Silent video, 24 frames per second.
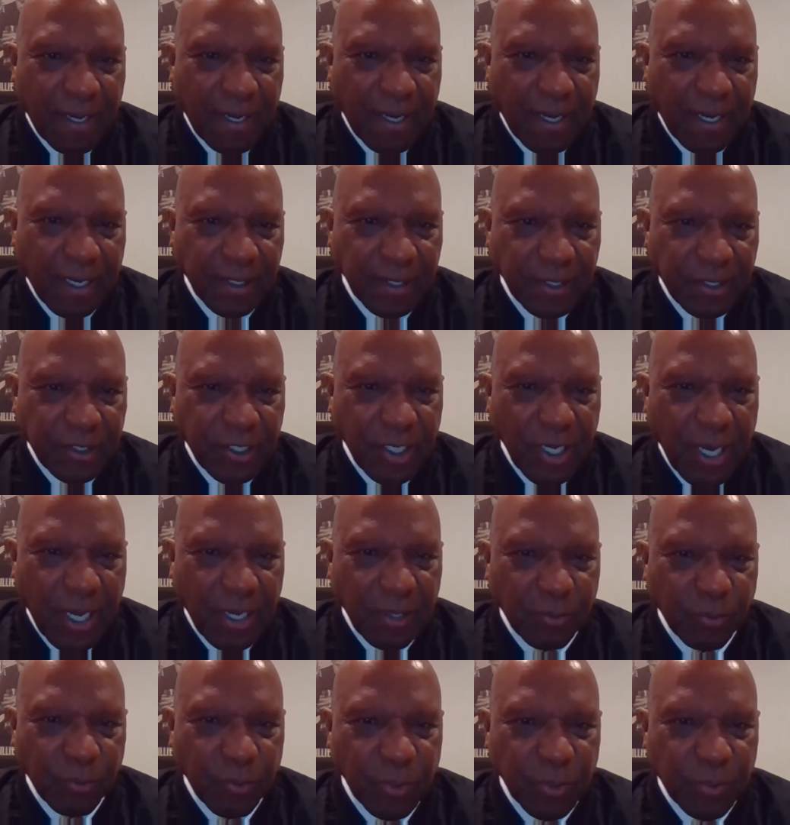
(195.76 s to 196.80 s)
i
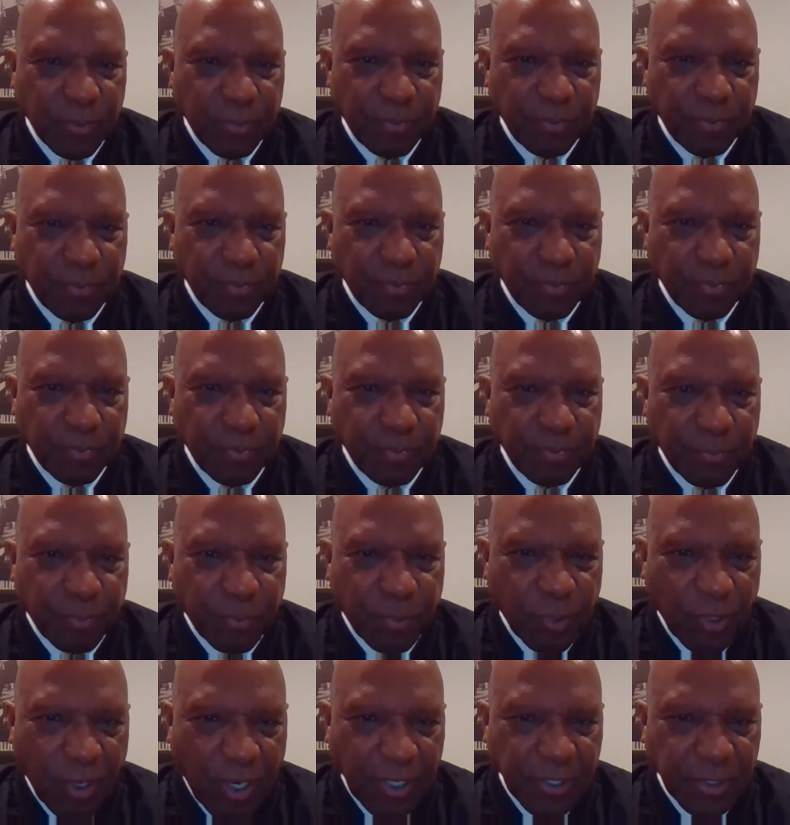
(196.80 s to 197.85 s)
chat with
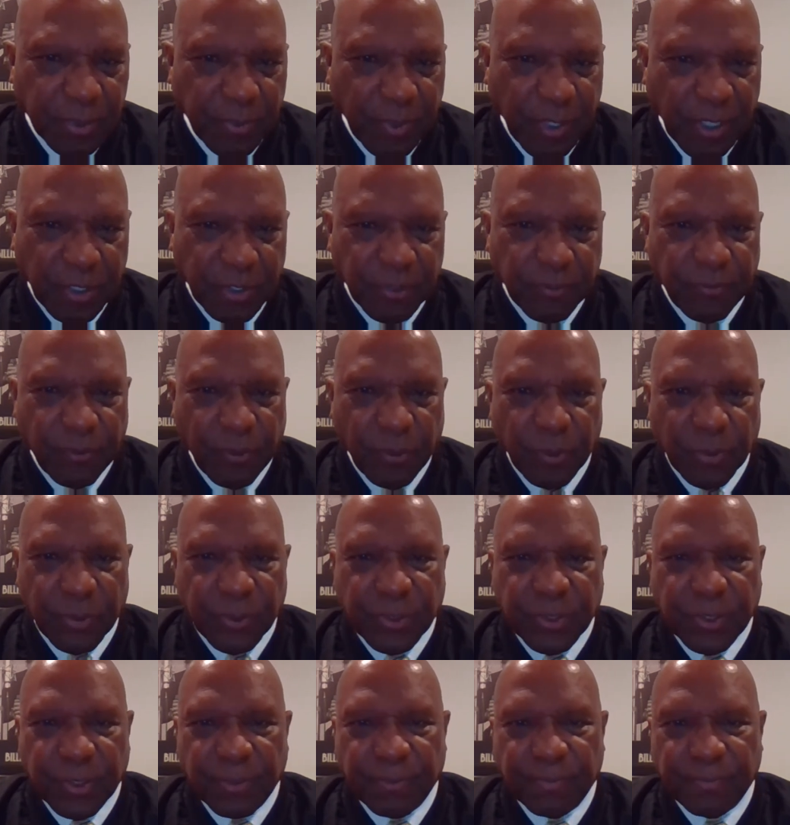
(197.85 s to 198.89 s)
prospects
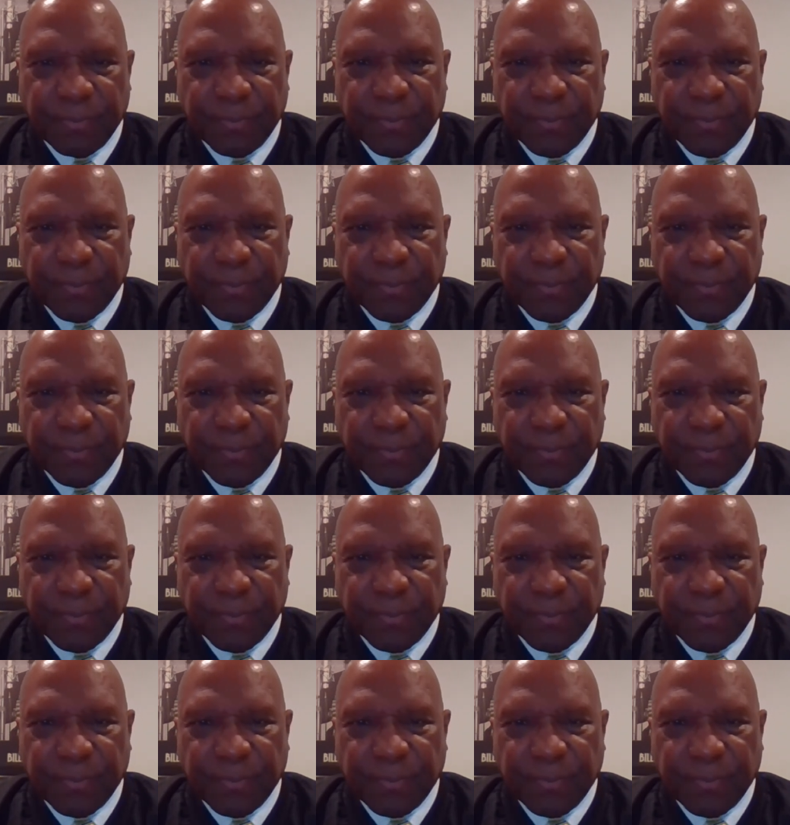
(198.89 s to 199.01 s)
first,